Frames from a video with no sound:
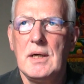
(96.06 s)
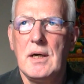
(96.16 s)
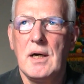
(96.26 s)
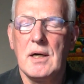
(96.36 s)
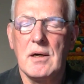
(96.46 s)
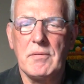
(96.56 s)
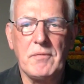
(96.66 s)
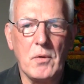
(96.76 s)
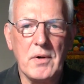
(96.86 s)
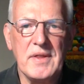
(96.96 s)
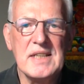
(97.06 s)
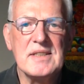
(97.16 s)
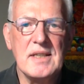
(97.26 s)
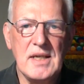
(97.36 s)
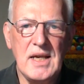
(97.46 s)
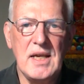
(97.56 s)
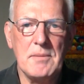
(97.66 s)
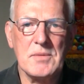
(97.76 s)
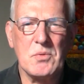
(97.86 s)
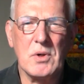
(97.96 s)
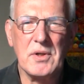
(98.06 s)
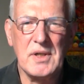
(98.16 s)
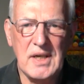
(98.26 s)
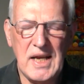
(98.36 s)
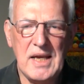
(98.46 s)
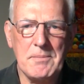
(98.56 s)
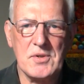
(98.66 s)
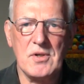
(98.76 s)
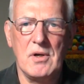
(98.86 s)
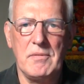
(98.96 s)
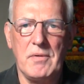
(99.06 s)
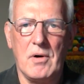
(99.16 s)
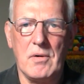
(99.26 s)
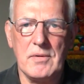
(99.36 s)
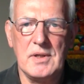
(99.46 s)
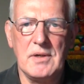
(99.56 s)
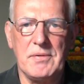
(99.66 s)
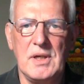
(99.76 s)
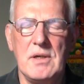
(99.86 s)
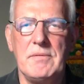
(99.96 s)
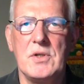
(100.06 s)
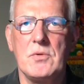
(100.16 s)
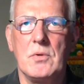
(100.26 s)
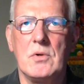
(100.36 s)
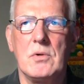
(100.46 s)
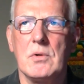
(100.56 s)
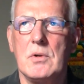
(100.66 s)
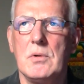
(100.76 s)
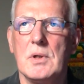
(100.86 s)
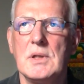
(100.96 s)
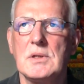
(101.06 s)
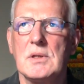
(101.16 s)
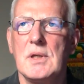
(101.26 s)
Fourth is names. What are the names of all the different individual Kurukullas?